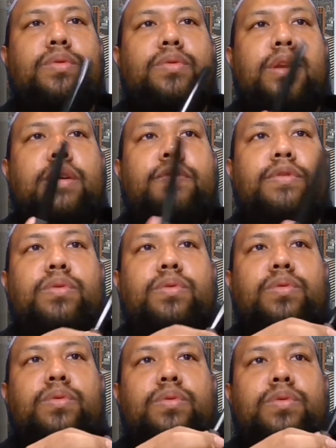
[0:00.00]
love
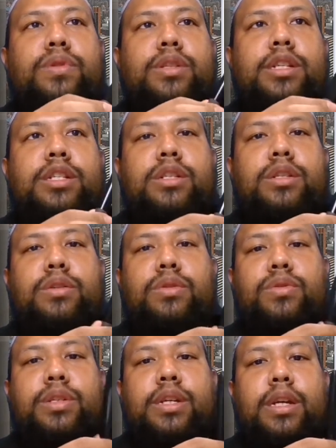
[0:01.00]
to teach
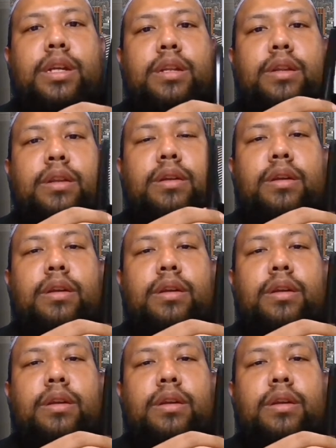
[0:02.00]
using